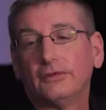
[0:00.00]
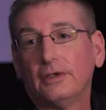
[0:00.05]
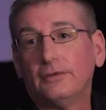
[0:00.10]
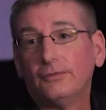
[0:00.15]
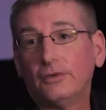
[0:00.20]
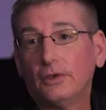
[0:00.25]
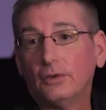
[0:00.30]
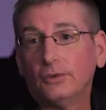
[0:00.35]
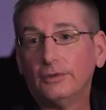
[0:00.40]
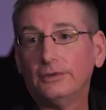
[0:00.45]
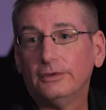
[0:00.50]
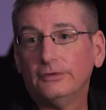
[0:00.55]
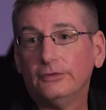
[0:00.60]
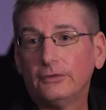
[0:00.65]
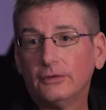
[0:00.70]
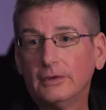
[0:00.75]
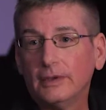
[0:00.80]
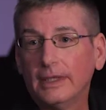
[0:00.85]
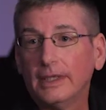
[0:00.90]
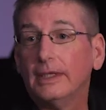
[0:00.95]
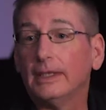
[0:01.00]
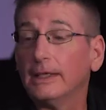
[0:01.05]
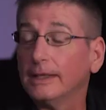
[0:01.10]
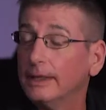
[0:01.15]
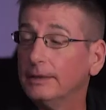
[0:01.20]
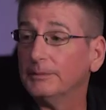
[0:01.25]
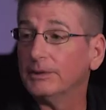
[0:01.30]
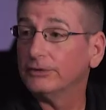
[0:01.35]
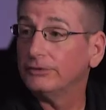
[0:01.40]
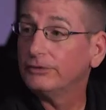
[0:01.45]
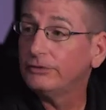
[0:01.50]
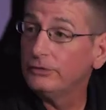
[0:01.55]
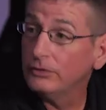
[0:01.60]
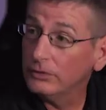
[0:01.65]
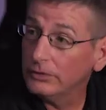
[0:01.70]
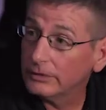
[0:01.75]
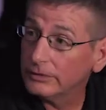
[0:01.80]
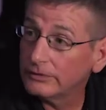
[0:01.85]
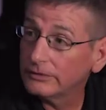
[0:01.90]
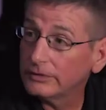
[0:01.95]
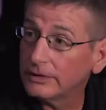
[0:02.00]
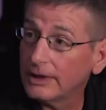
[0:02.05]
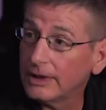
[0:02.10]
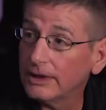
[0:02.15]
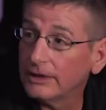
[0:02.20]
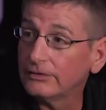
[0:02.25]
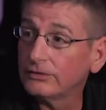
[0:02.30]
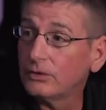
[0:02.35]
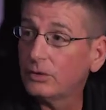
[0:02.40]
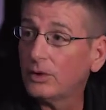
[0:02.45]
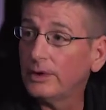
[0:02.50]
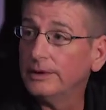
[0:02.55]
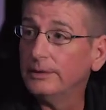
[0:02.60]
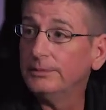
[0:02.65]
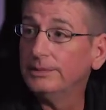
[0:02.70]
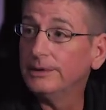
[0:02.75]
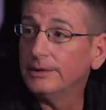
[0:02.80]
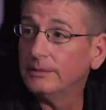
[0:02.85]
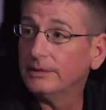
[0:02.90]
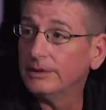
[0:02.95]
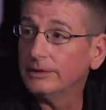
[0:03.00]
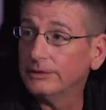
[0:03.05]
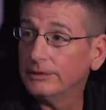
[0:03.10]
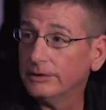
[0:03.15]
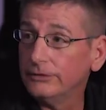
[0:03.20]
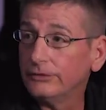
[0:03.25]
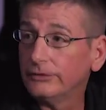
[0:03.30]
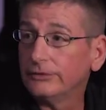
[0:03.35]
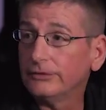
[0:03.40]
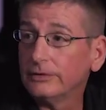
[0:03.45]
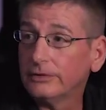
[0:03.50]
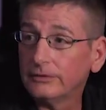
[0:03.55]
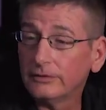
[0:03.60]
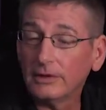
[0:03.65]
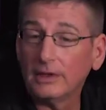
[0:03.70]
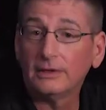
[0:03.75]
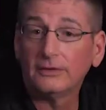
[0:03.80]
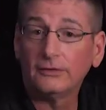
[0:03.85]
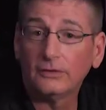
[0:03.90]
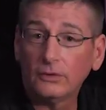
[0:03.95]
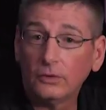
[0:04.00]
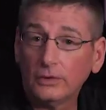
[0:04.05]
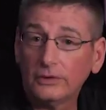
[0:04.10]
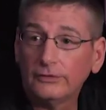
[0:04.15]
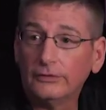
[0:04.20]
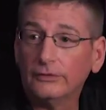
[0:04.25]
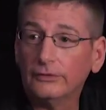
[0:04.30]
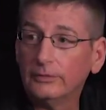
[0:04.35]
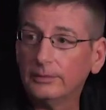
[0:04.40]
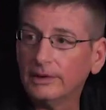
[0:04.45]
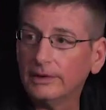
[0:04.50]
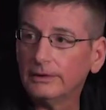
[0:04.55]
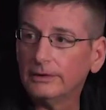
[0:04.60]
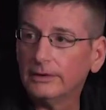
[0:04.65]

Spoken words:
I've always, and my students ask quite a bit about lasers, get lots of questions about